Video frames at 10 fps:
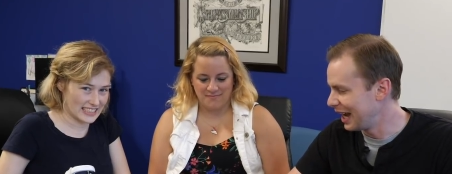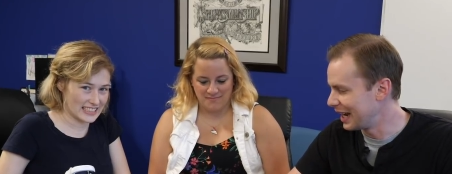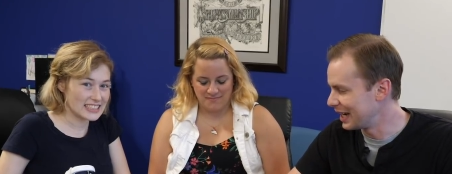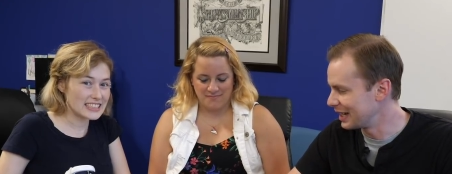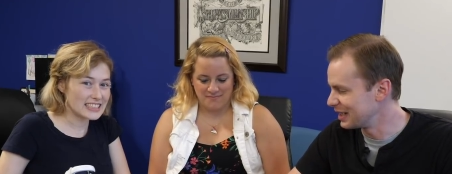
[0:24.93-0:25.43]

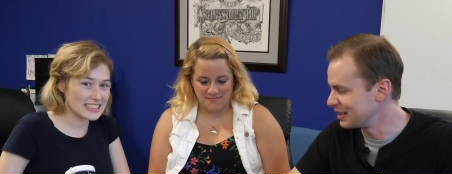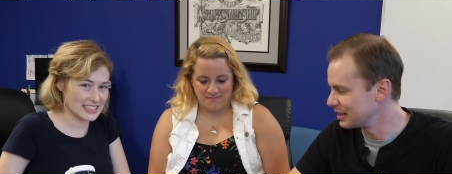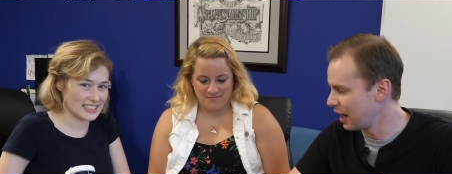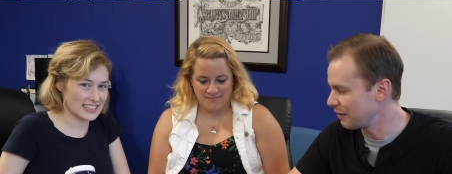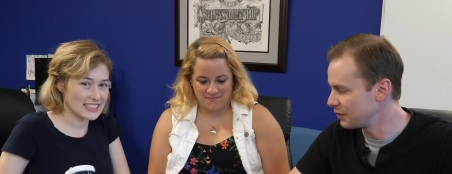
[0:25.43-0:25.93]

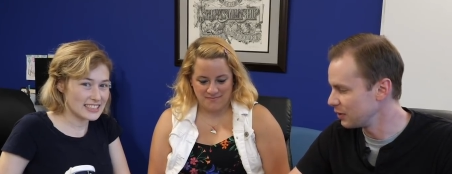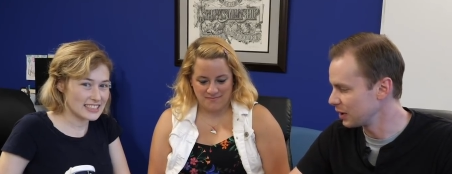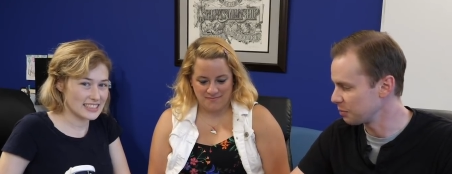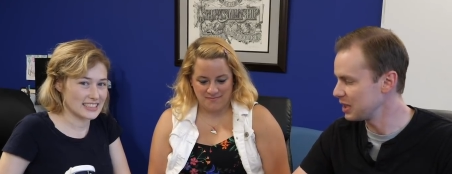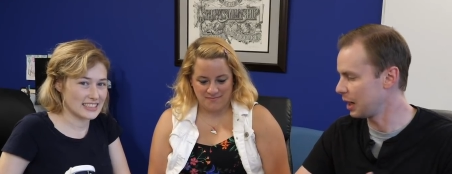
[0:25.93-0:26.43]
Speaker 1: and I feel
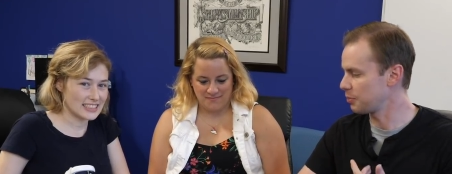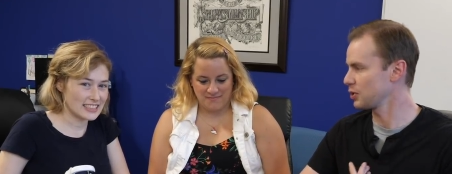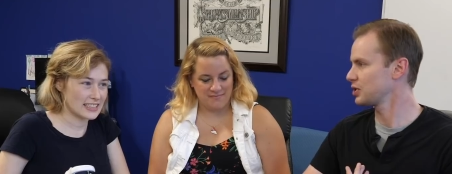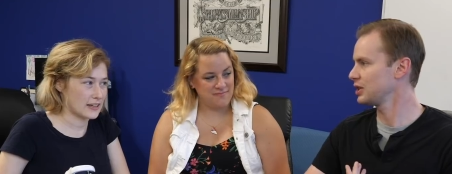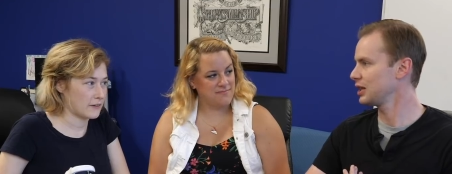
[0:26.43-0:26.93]
like
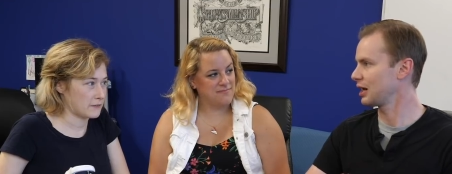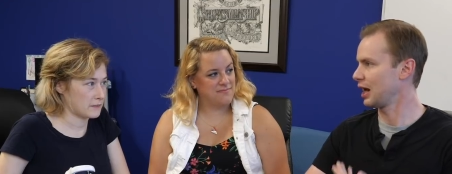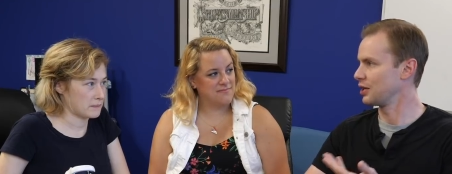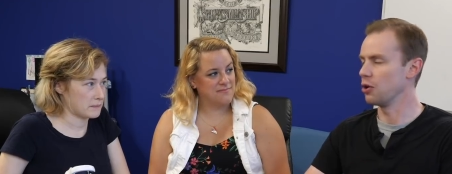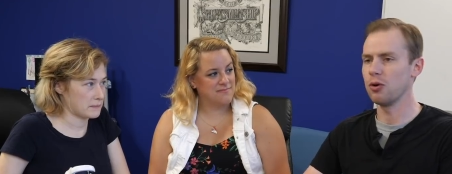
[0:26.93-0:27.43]

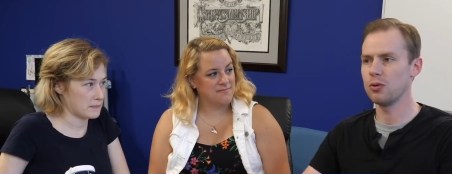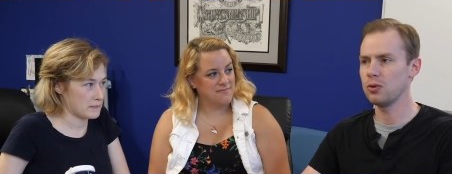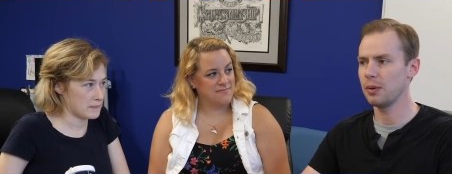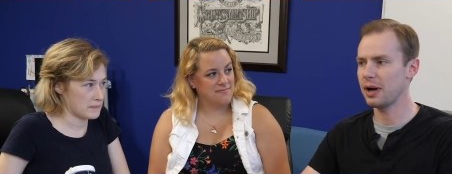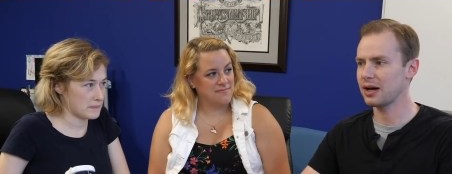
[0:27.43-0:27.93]
I
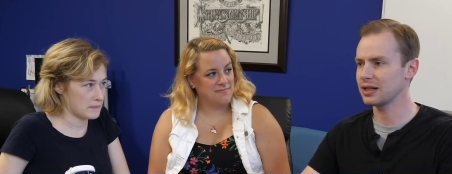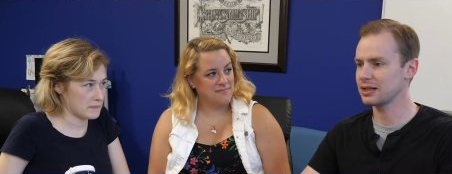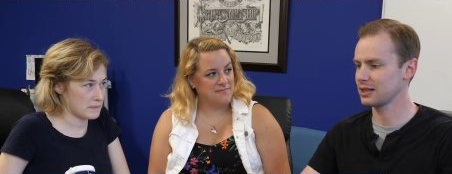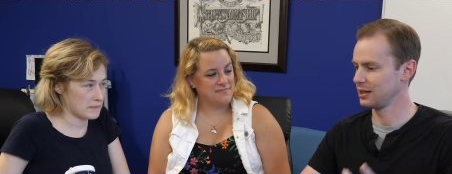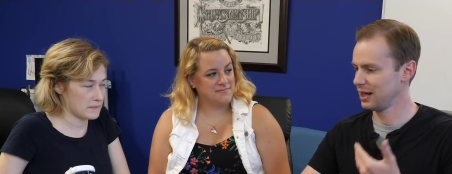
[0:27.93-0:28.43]
know about
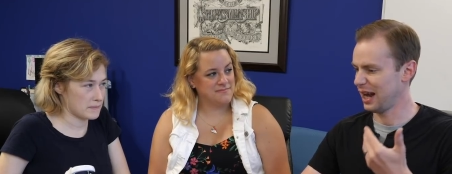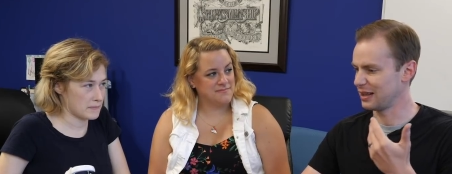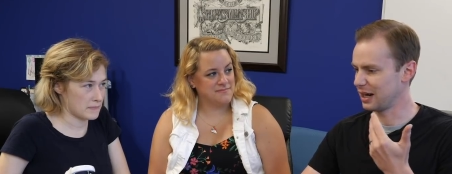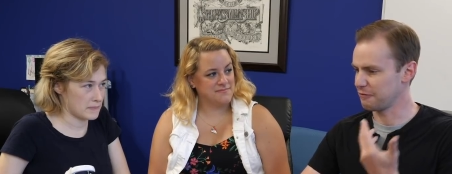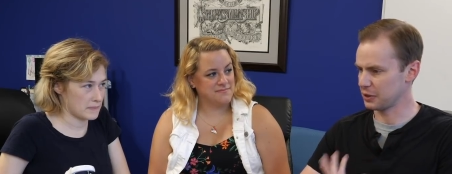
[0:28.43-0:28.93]
it,
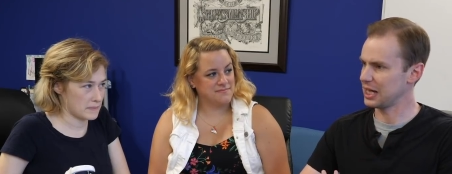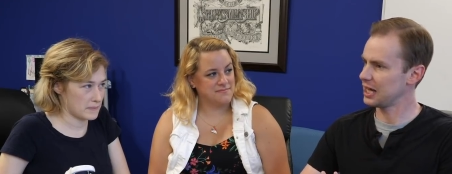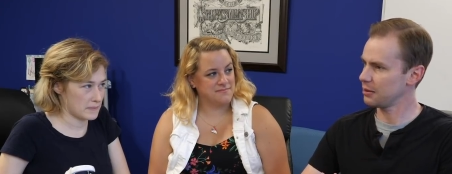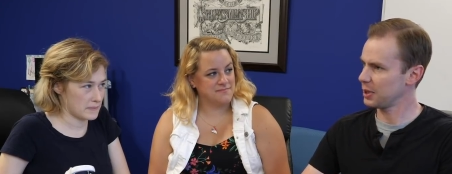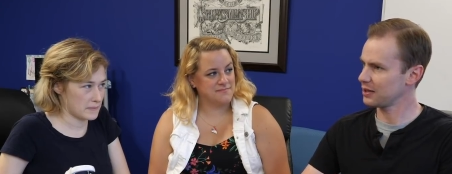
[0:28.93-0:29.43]
and I
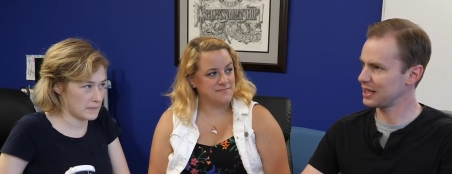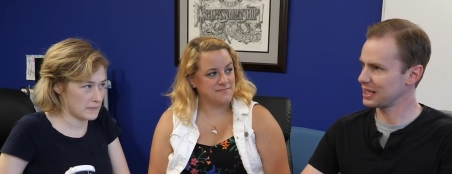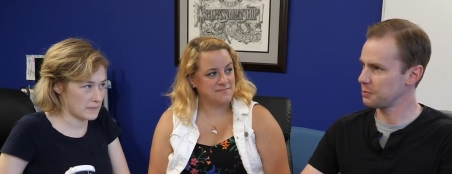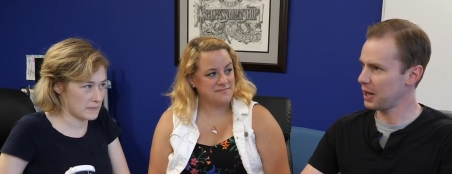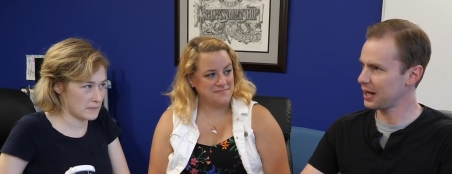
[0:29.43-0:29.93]
forget about
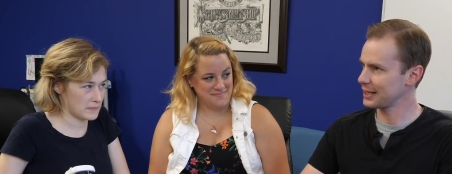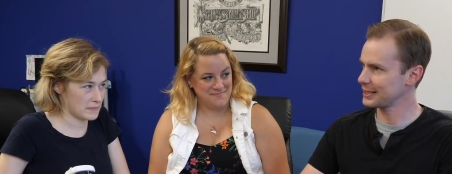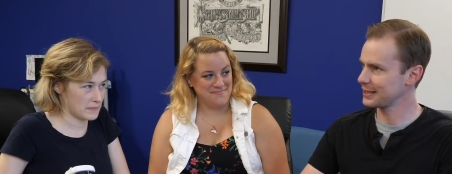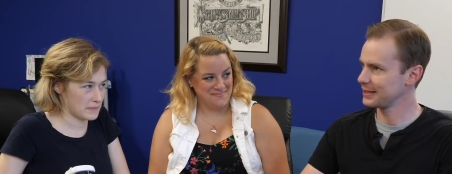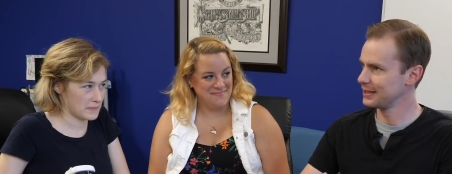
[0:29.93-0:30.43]
things about
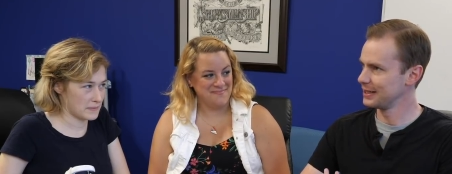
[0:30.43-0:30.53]
it,